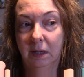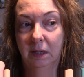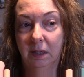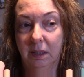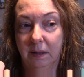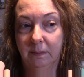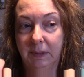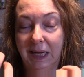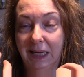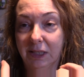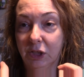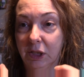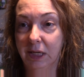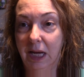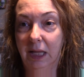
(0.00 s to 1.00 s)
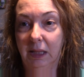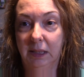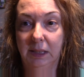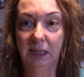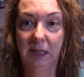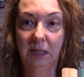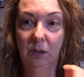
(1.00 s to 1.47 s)

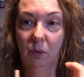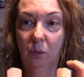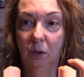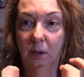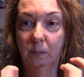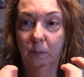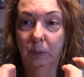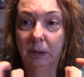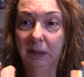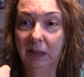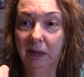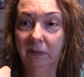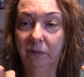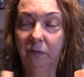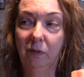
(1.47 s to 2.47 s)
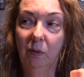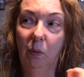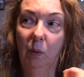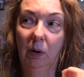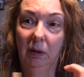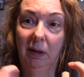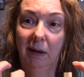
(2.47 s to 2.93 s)
nationality or belief
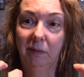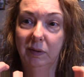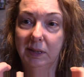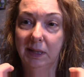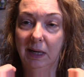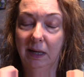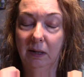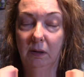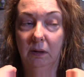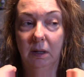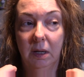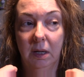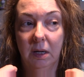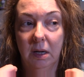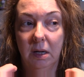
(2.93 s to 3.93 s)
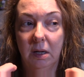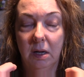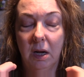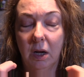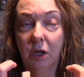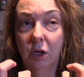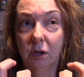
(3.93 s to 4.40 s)
or lifestyle,
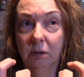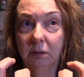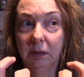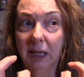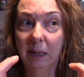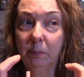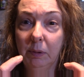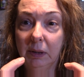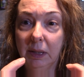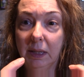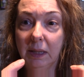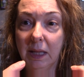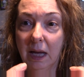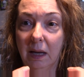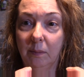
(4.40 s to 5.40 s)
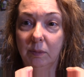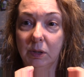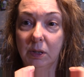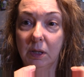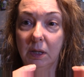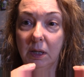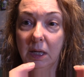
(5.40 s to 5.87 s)
you're labeling them.
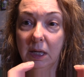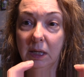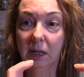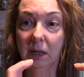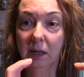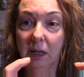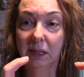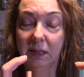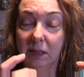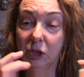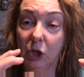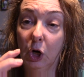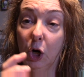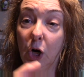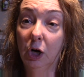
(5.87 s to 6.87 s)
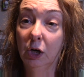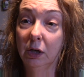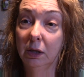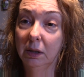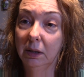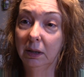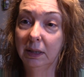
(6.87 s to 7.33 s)
It's to
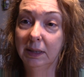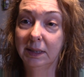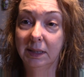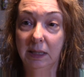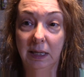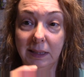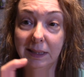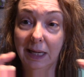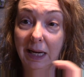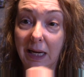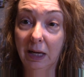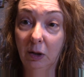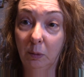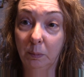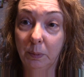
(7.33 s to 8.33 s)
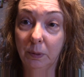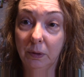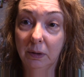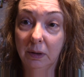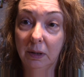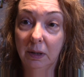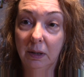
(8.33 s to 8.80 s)
hurt. It's not to help.
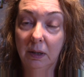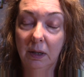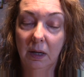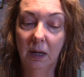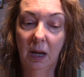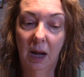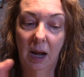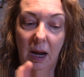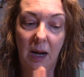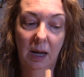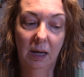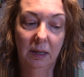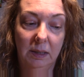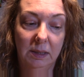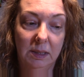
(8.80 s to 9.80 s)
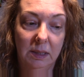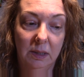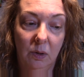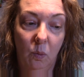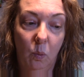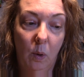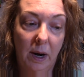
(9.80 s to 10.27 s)
And
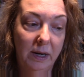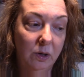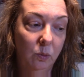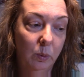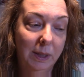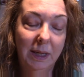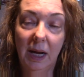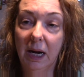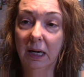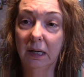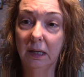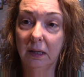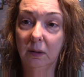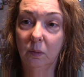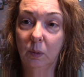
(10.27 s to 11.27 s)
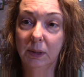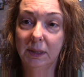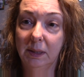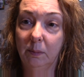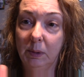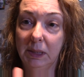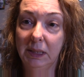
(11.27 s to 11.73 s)
why do we care what
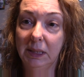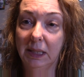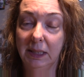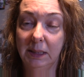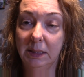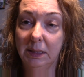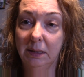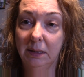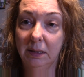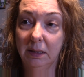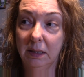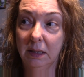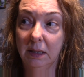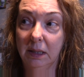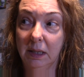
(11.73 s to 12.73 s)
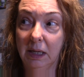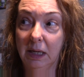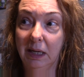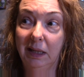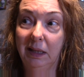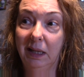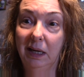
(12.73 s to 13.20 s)
somebody does
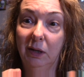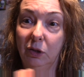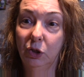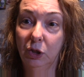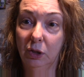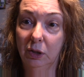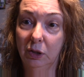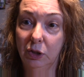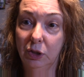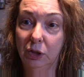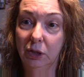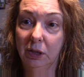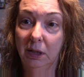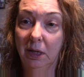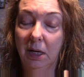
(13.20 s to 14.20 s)
in their church?